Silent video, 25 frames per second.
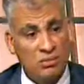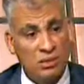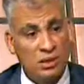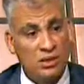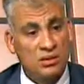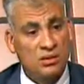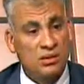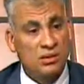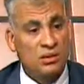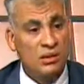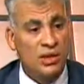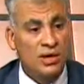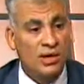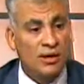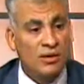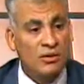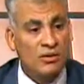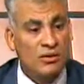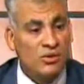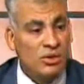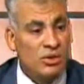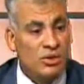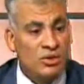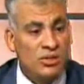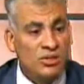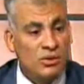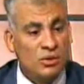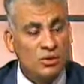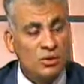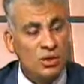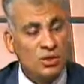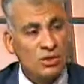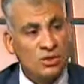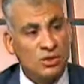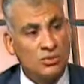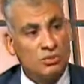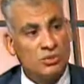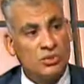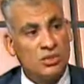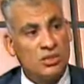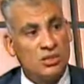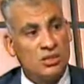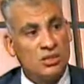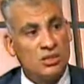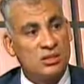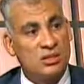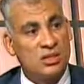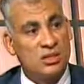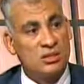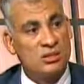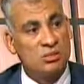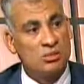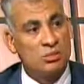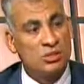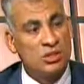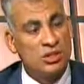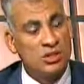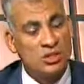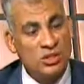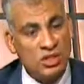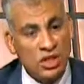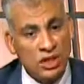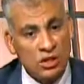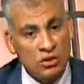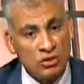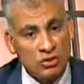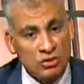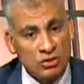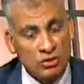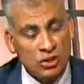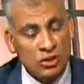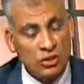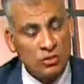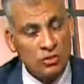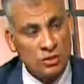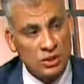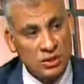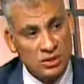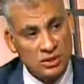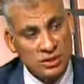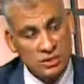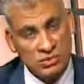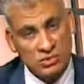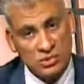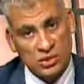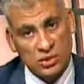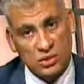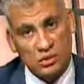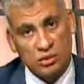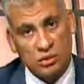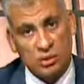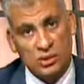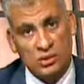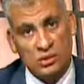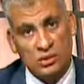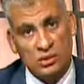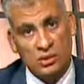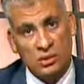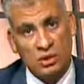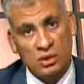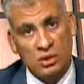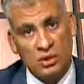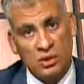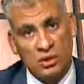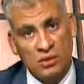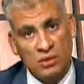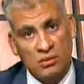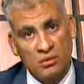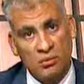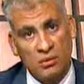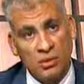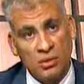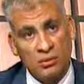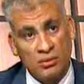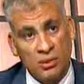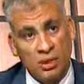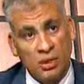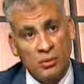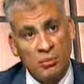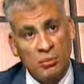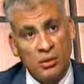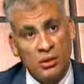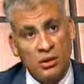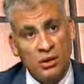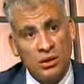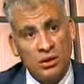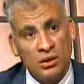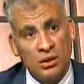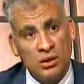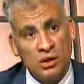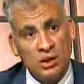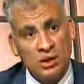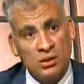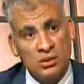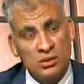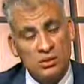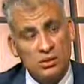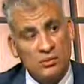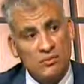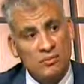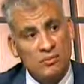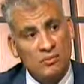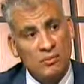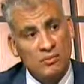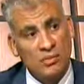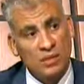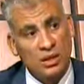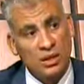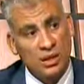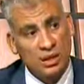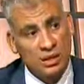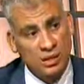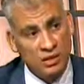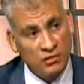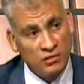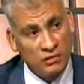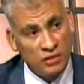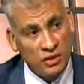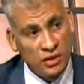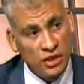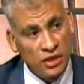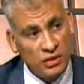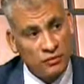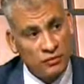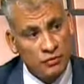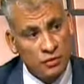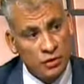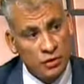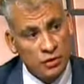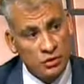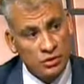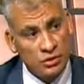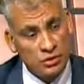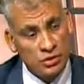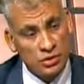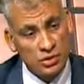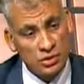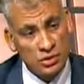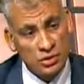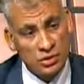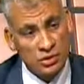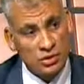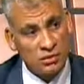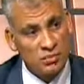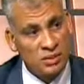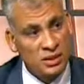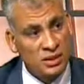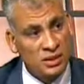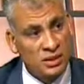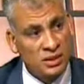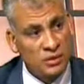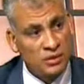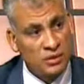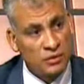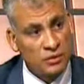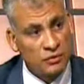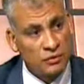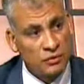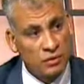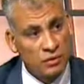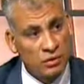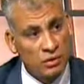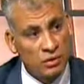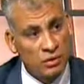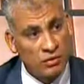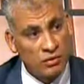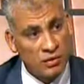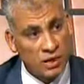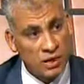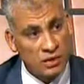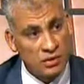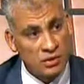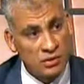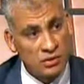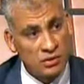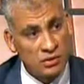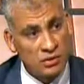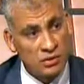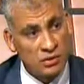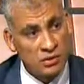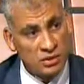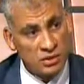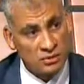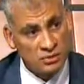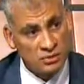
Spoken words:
But now it's our subsidies as we still continue with the same situation. But my opinion is, in the near futures, is mandatory for all of us,